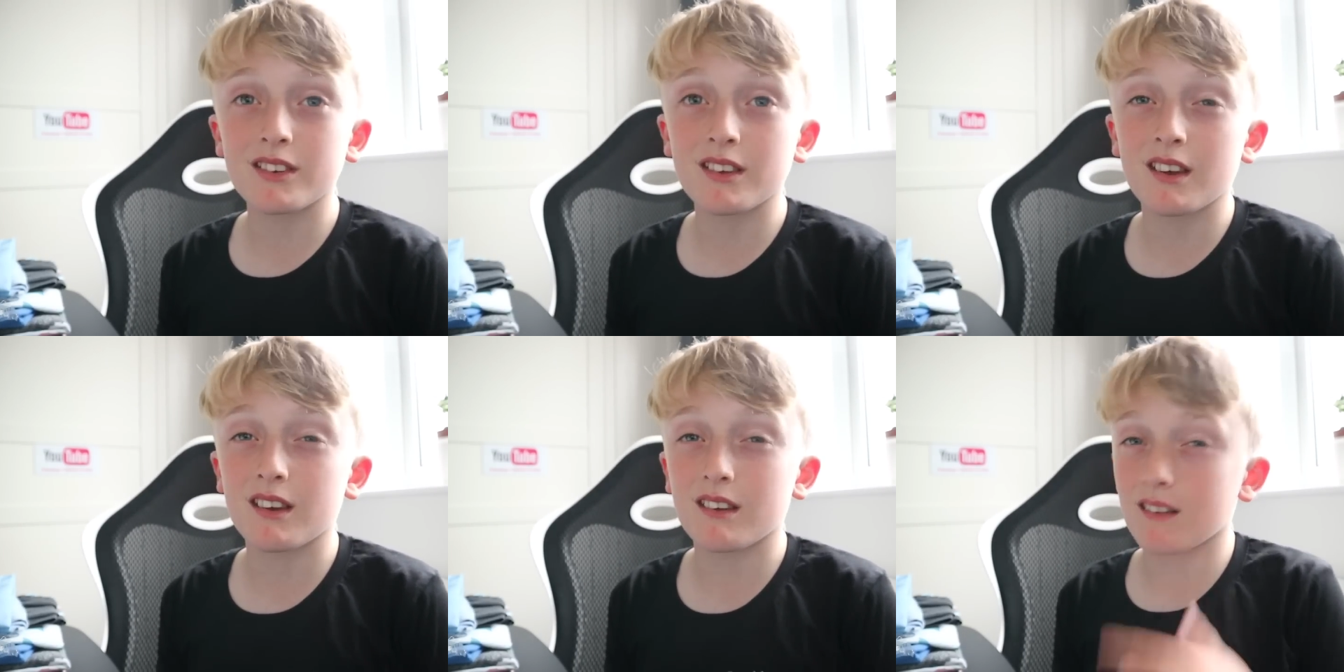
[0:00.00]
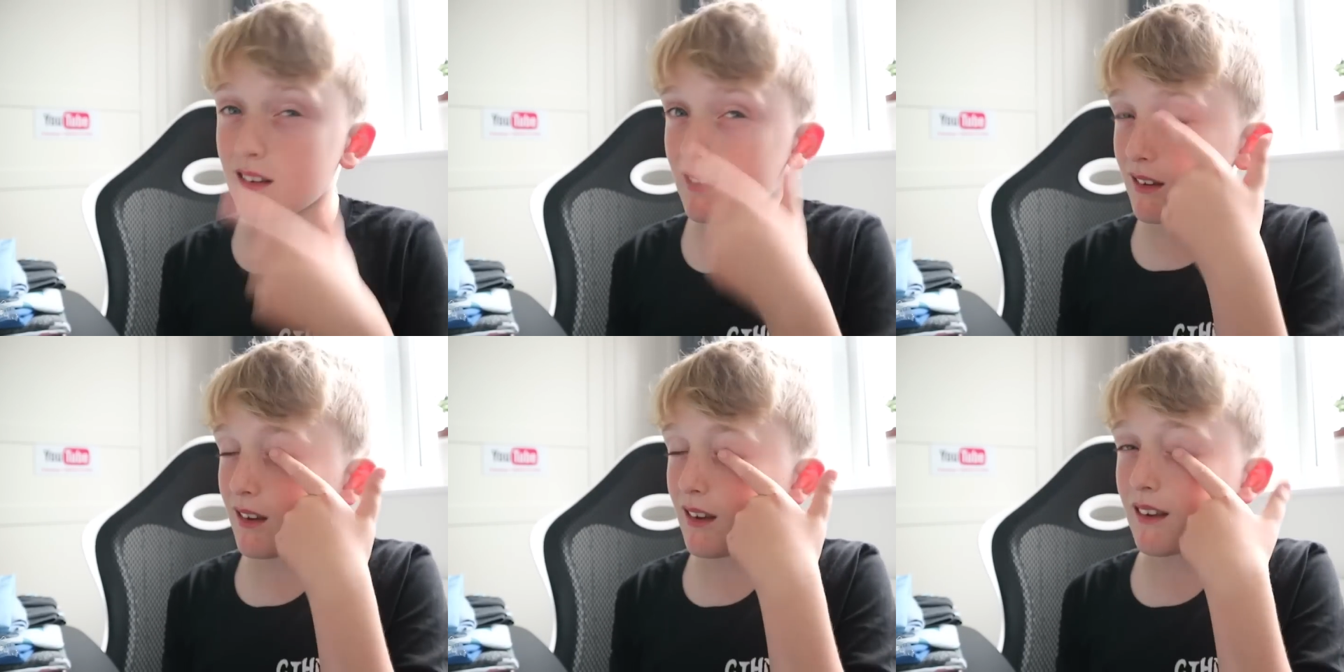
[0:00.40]
I
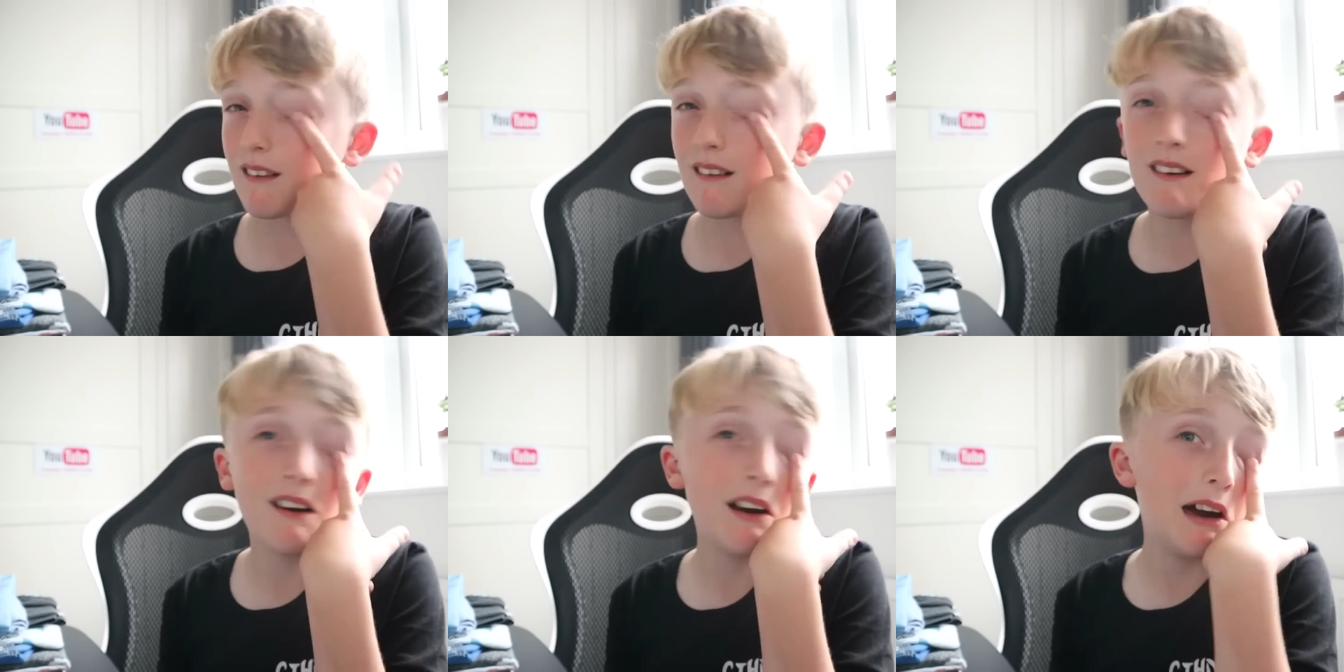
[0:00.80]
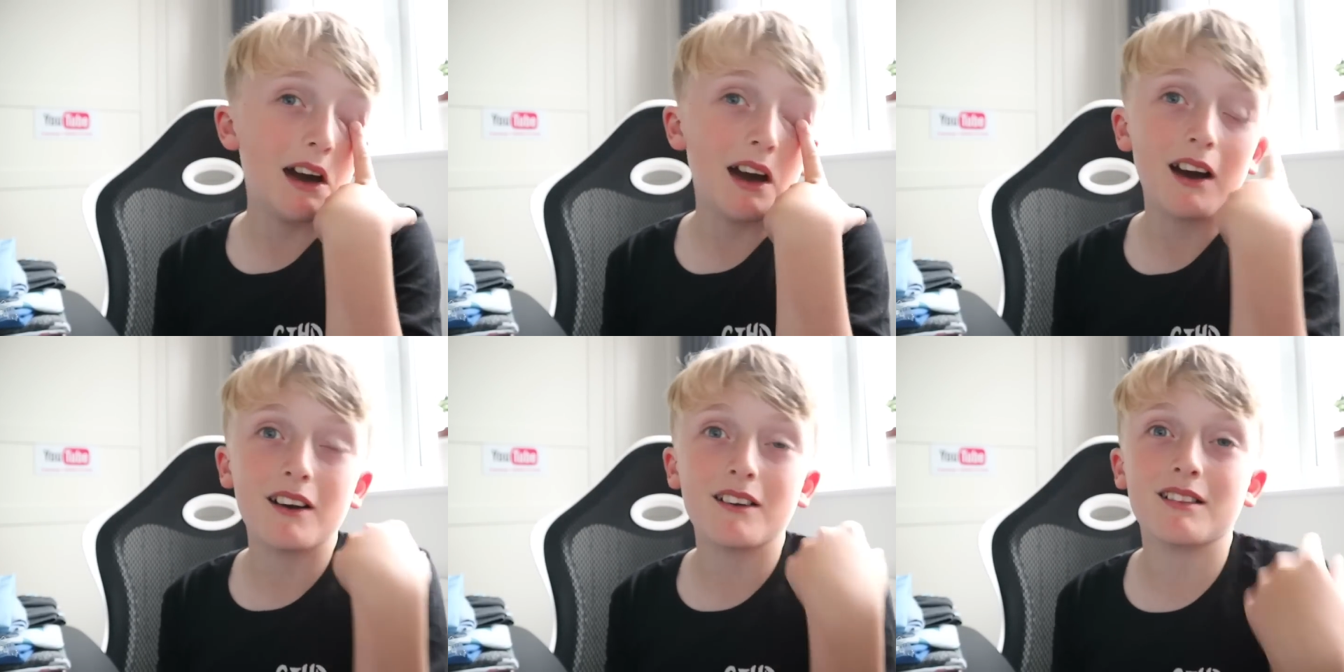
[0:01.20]

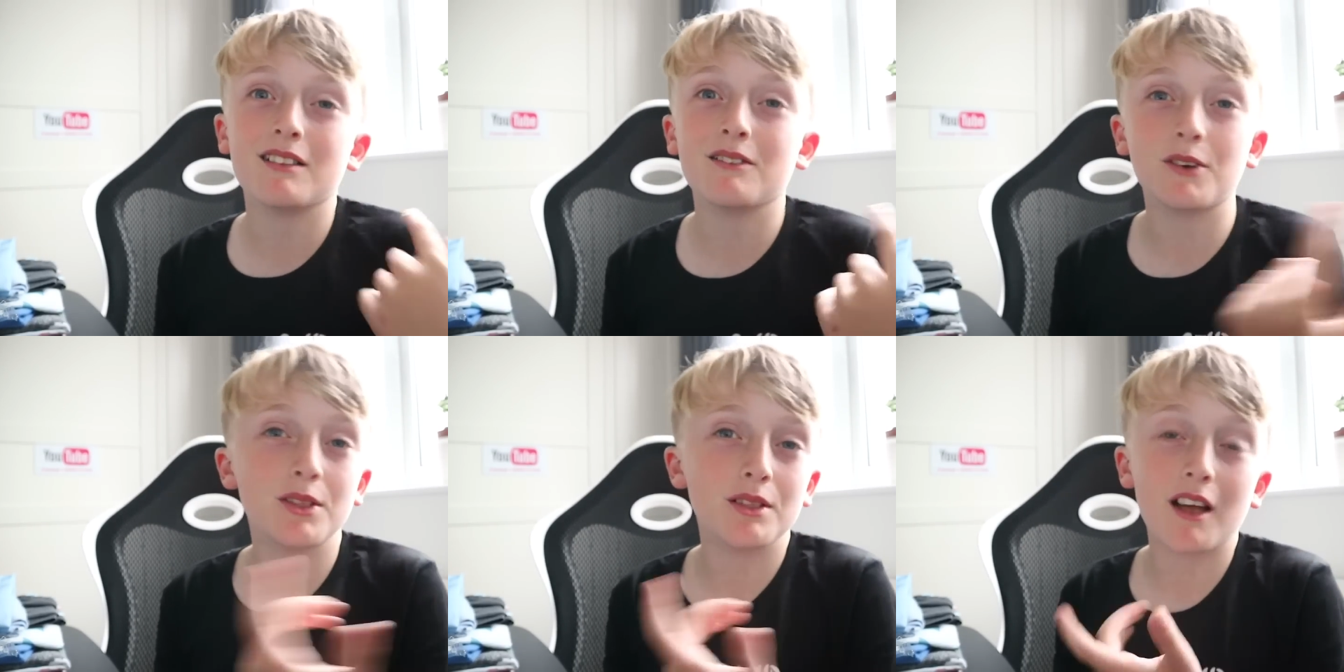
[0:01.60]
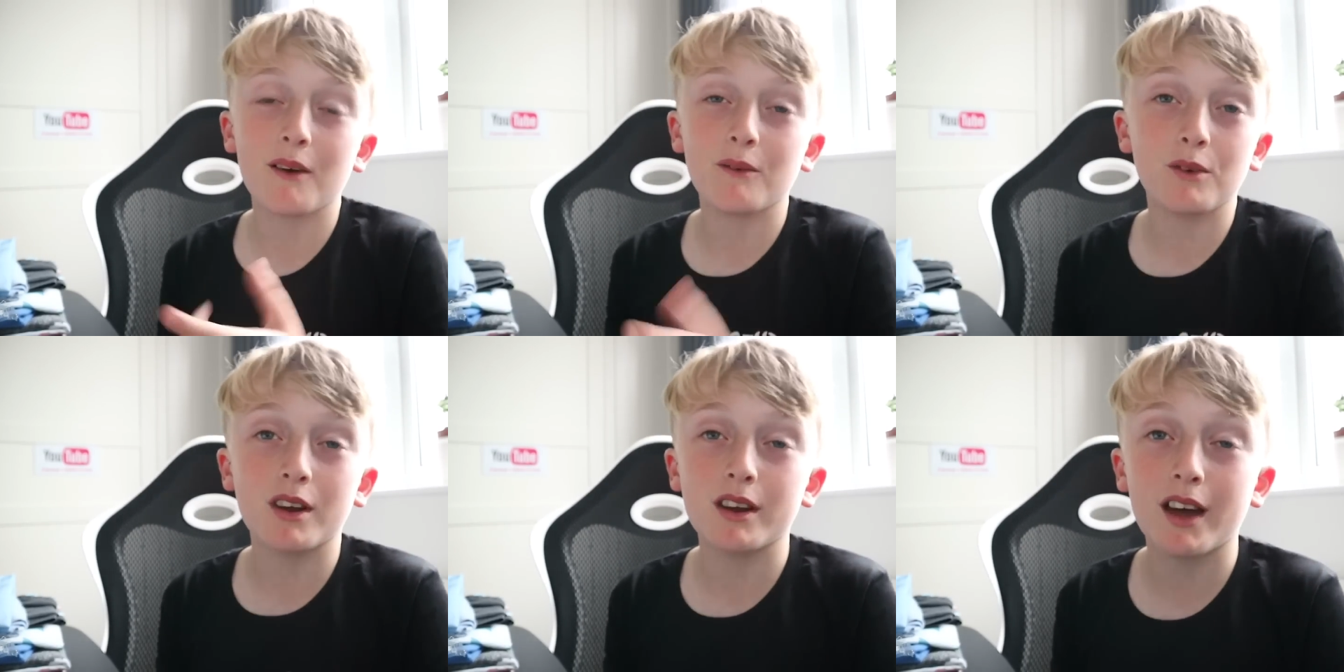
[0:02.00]
was like, with
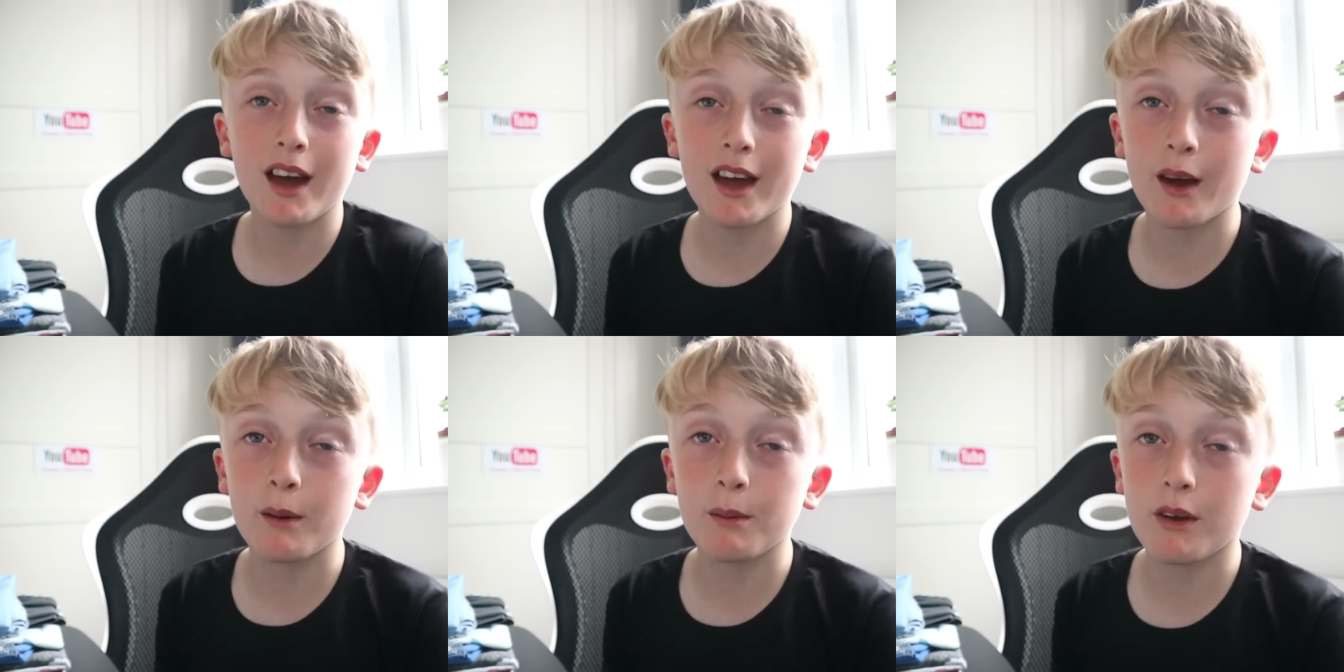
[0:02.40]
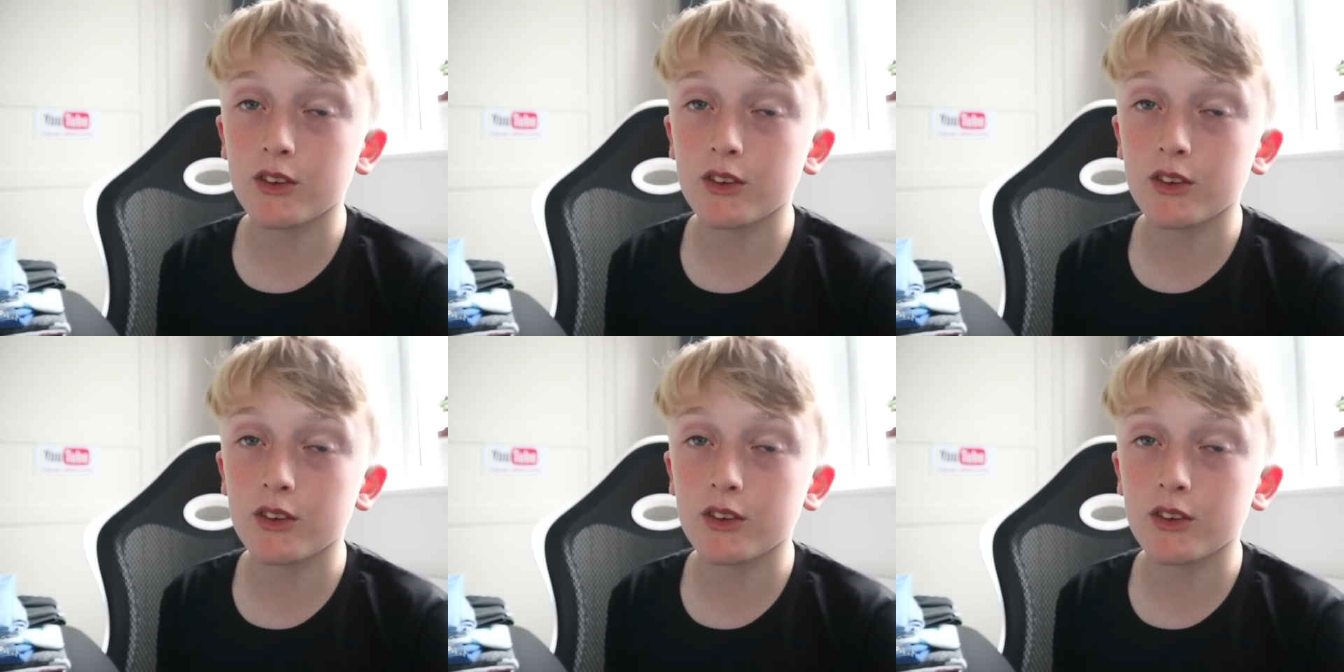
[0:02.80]
like one eye open.